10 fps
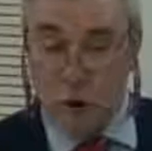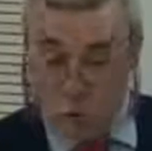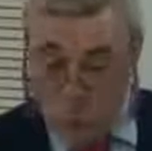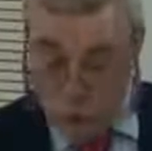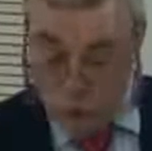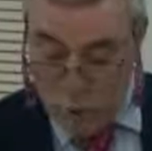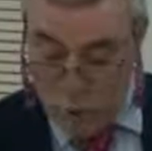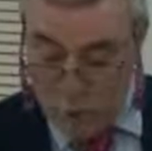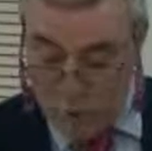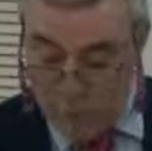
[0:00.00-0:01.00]
all
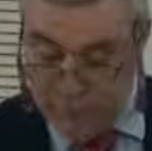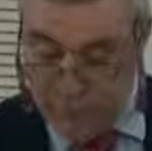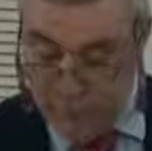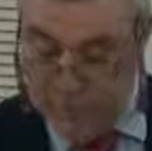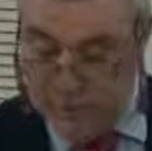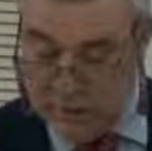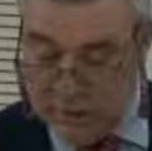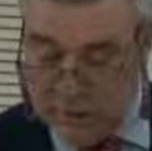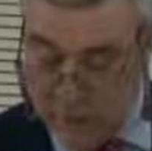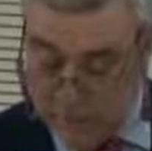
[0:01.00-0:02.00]
of the bowling
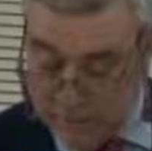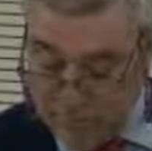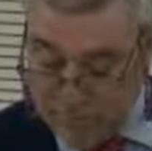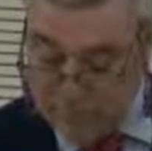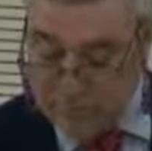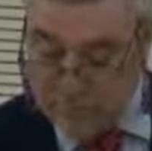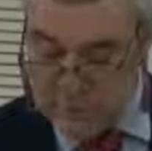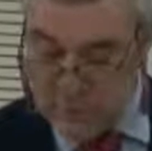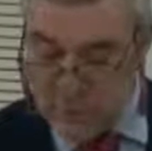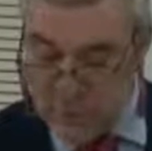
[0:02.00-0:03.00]
equipment,
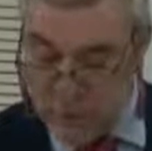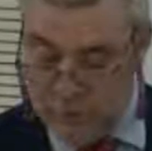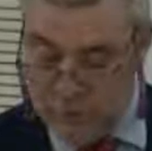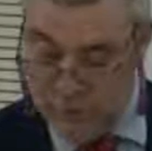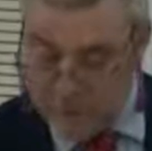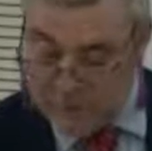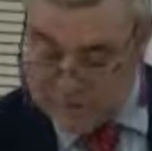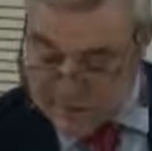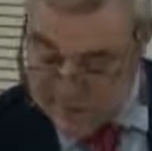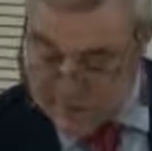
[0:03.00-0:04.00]
including pin
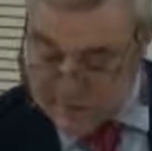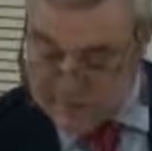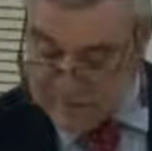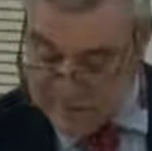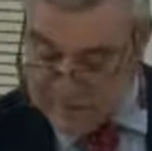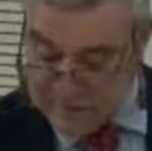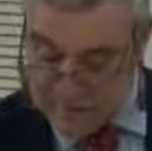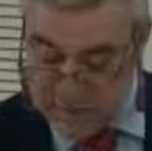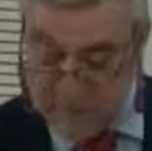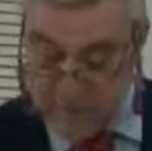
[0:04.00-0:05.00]

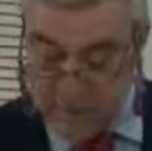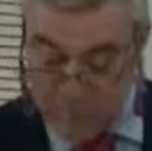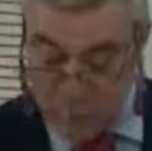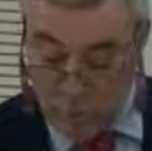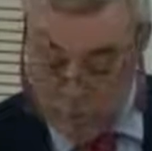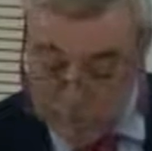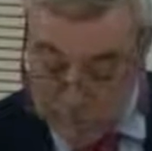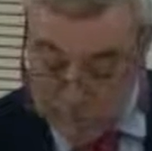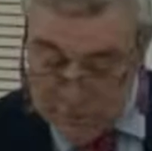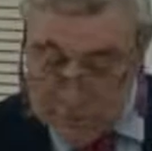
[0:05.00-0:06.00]
setters, ball
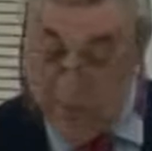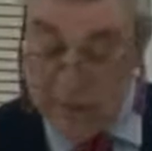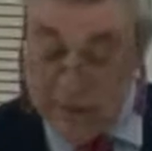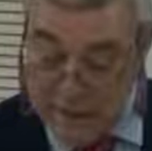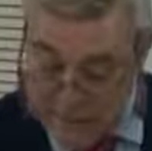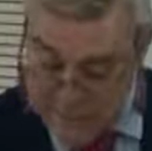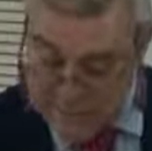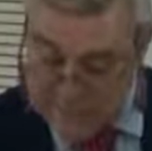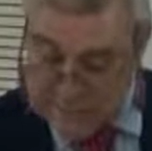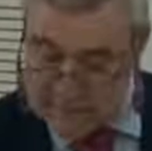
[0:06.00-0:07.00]
returns,
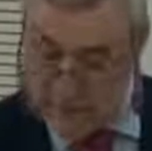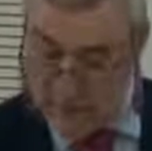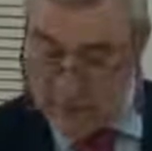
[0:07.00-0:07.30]
lanes,